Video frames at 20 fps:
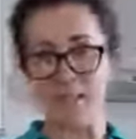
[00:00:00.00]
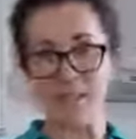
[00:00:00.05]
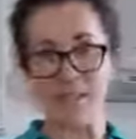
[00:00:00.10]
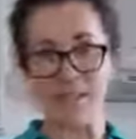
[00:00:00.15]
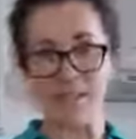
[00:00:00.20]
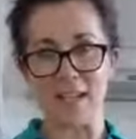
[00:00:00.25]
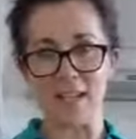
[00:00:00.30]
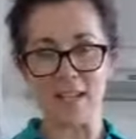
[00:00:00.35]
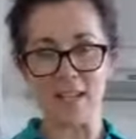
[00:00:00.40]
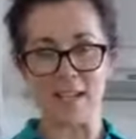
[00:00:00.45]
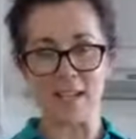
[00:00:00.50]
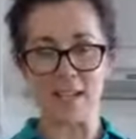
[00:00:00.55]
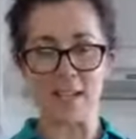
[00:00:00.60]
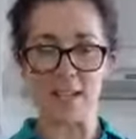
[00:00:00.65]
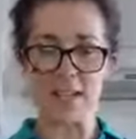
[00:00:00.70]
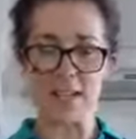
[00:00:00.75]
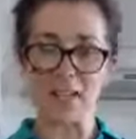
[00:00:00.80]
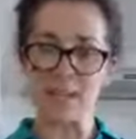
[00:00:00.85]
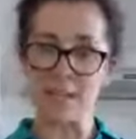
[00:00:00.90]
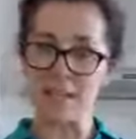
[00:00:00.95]
use that one.
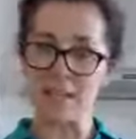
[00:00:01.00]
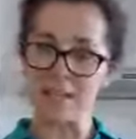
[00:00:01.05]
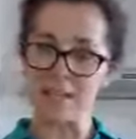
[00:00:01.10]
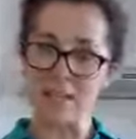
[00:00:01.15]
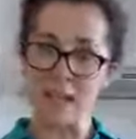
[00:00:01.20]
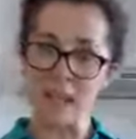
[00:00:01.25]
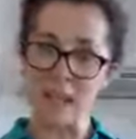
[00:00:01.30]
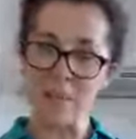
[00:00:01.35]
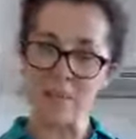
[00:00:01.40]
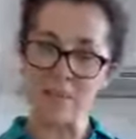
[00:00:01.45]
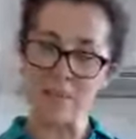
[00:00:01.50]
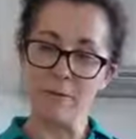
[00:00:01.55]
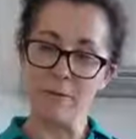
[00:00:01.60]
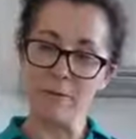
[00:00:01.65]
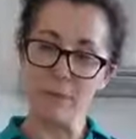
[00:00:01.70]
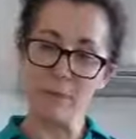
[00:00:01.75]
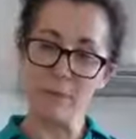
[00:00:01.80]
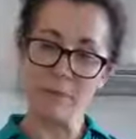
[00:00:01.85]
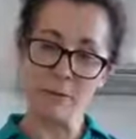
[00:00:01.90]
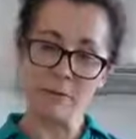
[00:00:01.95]
So it's just a cup of
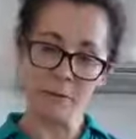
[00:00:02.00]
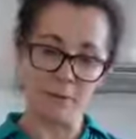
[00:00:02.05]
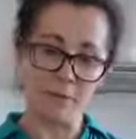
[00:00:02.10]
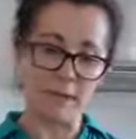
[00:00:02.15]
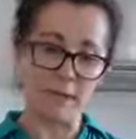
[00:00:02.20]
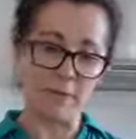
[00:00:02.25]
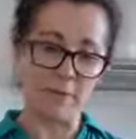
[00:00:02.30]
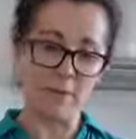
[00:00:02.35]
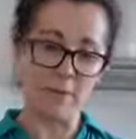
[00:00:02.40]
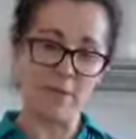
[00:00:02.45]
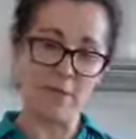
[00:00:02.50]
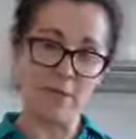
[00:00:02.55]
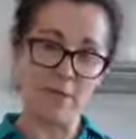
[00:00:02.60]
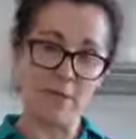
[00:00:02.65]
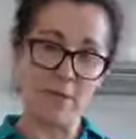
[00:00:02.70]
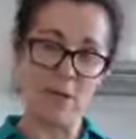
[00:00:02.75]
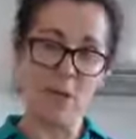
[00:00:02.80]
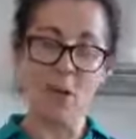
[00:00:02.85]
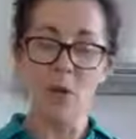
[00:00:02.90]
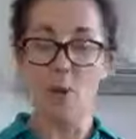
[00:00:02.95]
full fat
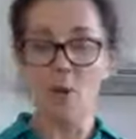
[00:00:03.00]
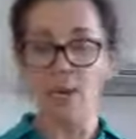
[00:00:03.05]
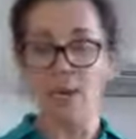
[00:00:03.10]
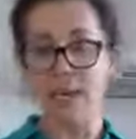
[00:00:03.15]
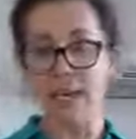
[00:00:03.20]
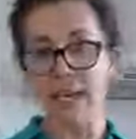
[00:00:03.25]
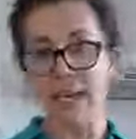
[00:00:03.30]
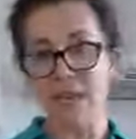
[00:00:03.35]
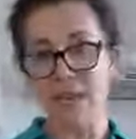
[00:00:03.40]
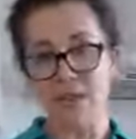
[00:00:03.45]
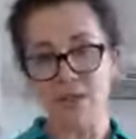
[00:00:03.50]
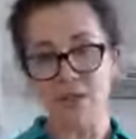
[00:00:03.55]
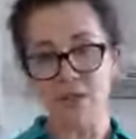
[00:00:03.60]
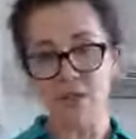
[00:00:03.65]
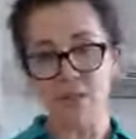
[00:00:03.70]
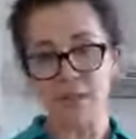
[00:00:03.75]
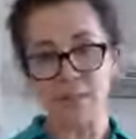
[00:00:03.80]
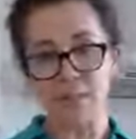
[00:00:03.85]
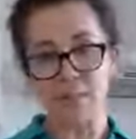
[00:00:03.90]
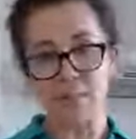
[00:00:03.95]
milk with either
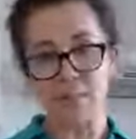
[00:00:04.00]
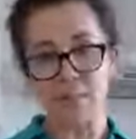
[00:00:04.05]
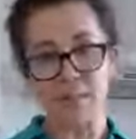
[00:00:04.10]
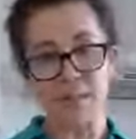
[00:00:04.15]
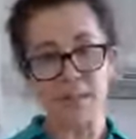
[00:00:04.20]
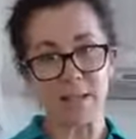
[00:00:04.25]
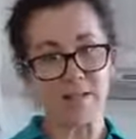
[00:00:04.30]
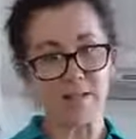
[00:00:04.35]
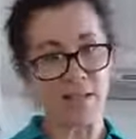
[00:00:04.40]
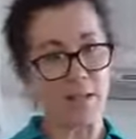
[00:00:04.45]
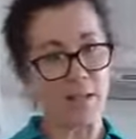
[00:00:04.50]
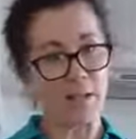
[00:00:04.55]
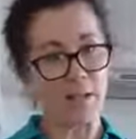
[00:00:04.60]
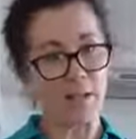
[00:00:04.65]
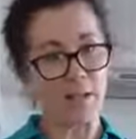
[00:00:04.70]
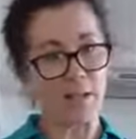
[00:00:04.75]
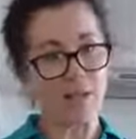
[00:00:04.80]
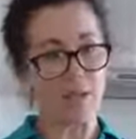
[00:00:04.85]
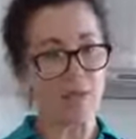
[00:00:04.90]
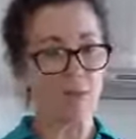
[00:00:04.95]
2 tablespoons of
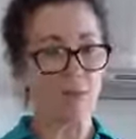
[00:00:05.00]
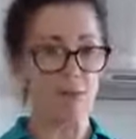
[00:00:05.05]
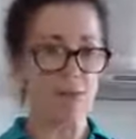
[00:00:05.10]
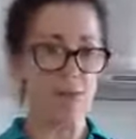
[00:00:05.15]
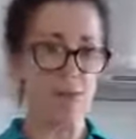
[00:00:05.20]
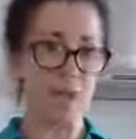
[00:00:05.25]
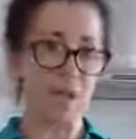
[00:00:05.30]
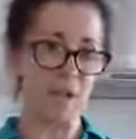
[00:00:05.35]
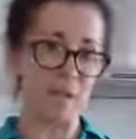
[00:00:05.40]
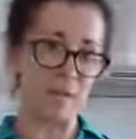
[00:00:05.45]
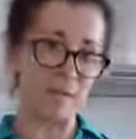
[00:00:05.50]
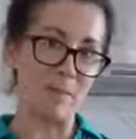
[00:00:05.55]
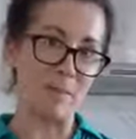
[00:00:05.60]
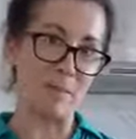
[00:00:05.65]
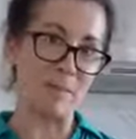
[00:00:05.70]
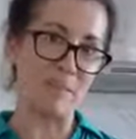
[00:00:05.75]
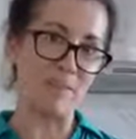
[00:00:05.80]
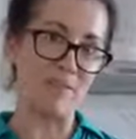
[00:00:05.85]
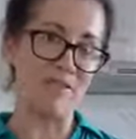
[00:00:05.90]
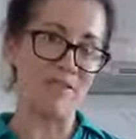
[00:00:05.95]
lemon juice or 2
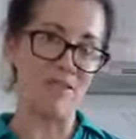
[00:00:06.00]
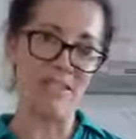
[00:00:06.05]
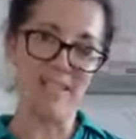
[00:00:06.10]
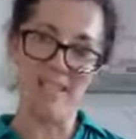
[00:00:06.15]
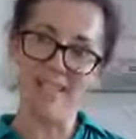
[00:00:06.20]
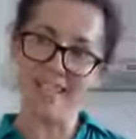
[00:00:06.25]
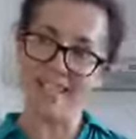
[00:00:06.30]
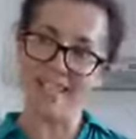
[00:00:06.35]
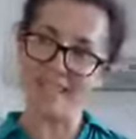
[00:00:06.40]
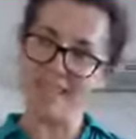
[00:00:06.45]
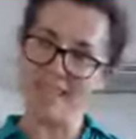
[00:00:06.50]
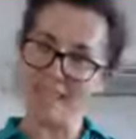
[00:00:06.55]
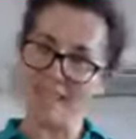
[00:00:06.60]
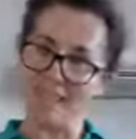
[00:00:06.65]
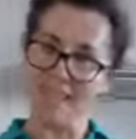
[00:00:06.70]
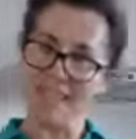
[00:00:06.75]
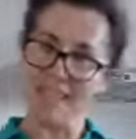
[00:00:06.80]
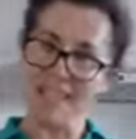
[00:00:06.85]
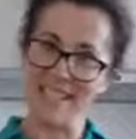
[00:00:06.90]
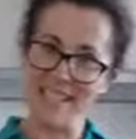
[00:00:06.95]
tablespoons of vanilla.
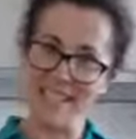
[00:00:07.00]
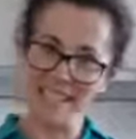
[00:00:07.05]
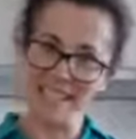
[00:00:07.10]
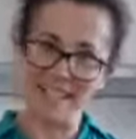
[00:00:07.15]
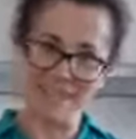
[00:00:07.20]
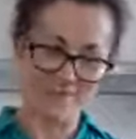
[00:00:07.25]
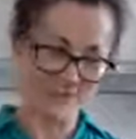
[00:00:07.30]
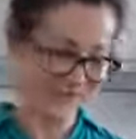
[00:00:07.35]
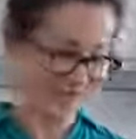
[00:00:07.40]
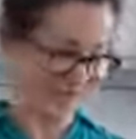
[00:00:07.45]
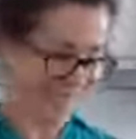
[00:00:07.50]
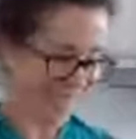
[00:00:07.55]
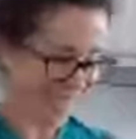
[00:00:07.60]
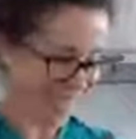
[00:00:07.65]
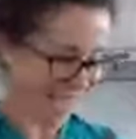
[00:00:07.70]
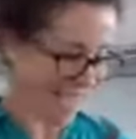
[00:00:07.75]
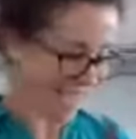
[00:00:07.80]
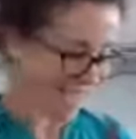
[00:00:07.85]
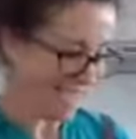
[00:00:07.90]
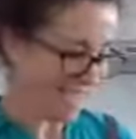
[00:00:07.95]
And there you go.
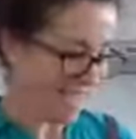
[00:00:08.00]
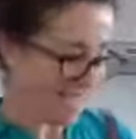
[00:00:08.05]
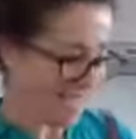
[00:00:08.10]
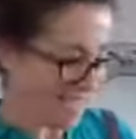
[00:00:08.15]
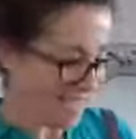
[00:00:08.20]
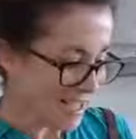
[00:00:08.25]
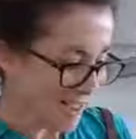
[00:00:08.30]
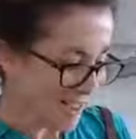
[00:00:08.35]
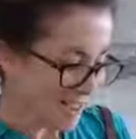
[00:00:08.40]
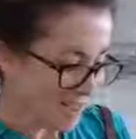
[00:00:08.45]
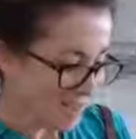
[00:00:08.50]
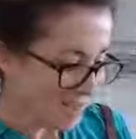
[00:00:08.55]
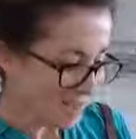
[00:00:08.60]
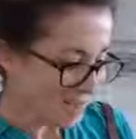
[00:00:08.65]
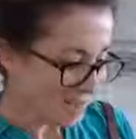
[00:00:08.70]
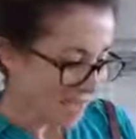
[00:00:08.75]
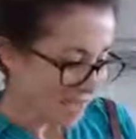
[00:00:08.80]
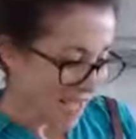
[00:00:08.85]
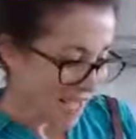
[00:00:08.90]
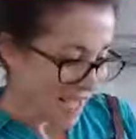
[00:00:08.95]
Okay,
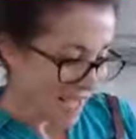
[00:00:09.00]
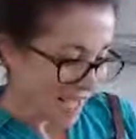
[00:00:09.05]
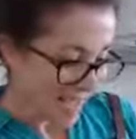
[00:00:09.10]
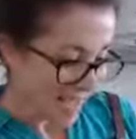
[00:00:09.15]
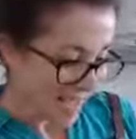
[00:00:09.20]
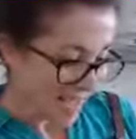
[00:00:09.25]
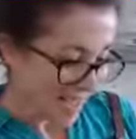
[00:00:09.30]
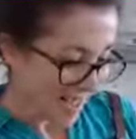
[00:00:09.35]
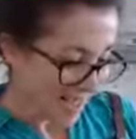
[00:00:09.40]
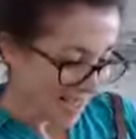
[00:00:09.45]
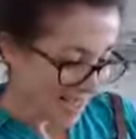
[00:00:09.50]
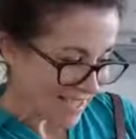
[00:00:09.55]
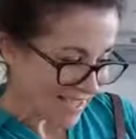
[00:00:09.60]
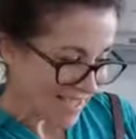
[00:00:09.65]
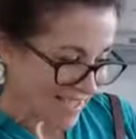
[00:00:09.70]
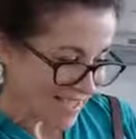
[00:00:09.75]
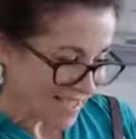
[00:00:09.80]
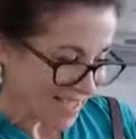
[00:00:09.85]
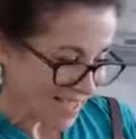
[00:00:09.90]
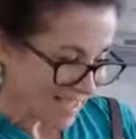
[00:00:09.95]
so
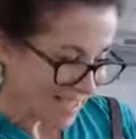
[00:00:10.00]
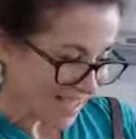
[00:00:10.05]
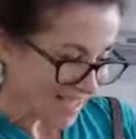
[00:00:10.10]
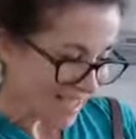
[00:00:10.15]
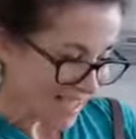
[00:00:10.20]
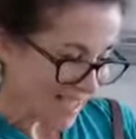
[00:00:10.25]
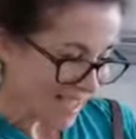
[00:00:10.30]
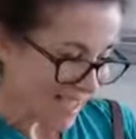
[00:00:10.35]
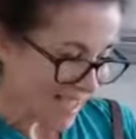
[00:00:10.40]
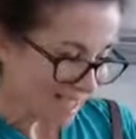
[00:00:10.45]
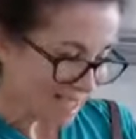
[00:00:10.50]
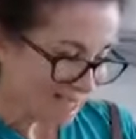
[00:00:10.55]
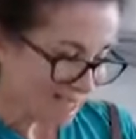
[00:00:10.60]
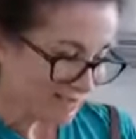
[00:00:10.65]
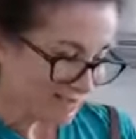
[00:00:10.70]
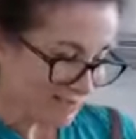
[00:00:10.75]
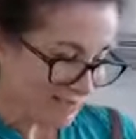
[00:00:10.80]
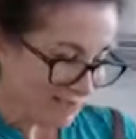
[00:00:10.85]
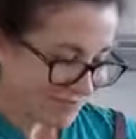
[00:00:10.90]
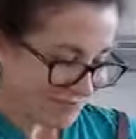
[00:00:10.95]
let's start
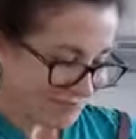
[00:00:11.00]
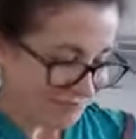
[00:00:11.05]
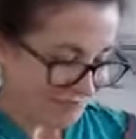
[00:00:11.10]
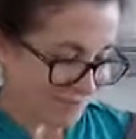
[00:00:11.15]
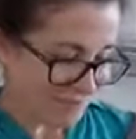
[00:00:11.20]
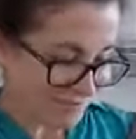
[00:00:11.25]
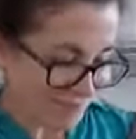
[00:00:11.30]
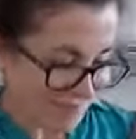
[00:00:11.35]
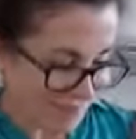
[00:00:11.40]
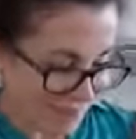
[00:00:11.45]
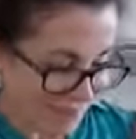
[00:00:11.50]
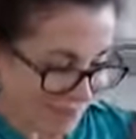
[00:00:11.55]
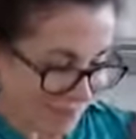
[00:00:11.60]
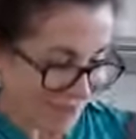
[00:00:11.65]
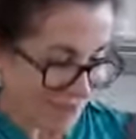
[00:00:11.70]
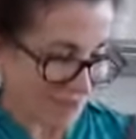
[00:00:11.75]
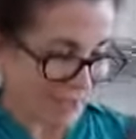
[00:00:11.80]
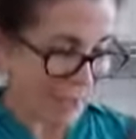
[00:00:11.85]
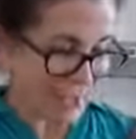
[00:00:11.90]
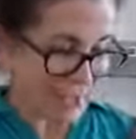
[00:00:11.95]
cooking.
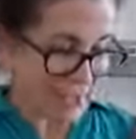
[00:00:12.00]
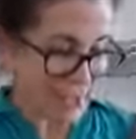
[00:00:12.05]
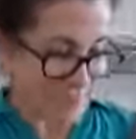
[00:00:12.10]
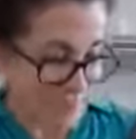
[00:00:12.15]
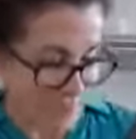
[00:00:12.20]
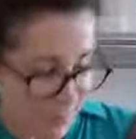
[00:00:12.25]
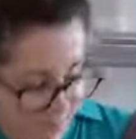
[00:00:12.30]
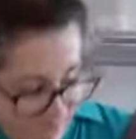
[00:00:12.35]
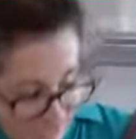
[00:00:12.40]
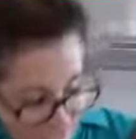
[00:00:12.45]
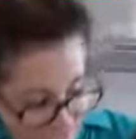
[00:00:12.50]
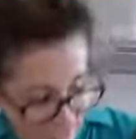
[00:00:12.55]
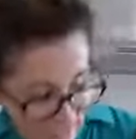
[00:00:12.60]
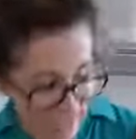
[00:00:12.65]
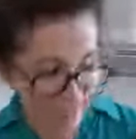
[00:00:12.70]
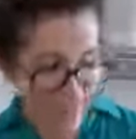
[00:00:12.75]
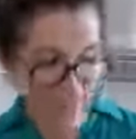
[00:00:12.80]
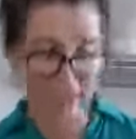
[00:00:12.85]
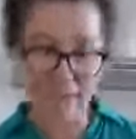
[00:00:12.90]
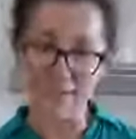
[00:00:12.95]
All right, I'm going to
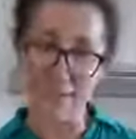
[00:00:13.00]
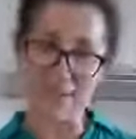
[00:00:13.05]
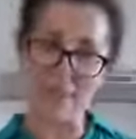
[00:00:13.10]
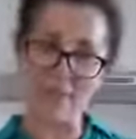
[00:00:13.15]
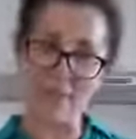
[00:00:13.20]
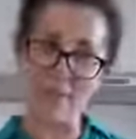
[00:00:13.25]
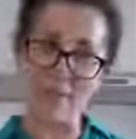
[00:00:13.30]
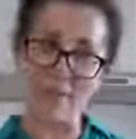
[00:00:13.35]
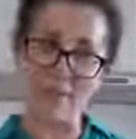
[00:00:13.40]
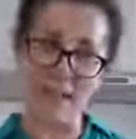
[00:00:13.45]
preheat my oven to